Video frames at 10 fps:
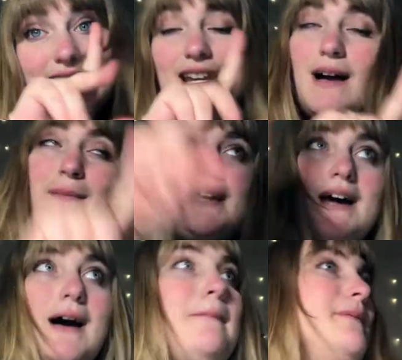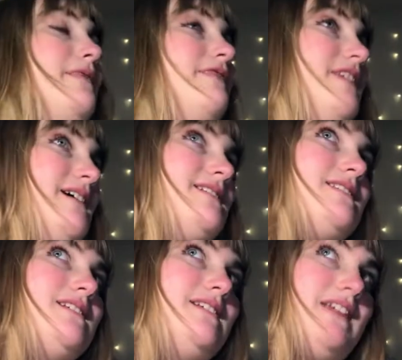is coming up
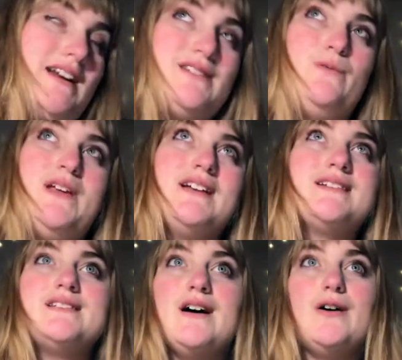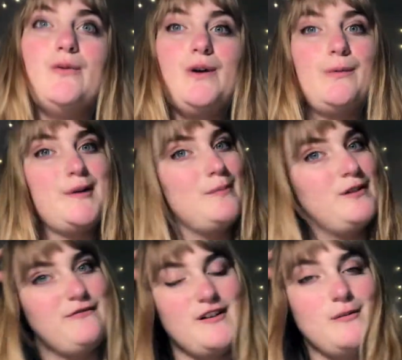this next week, so we will
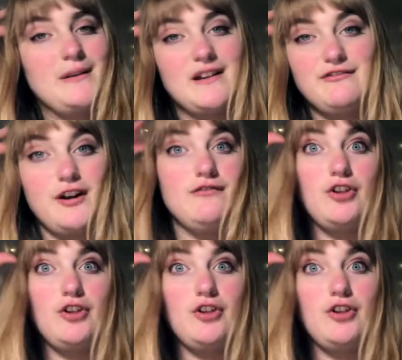probably film like a fun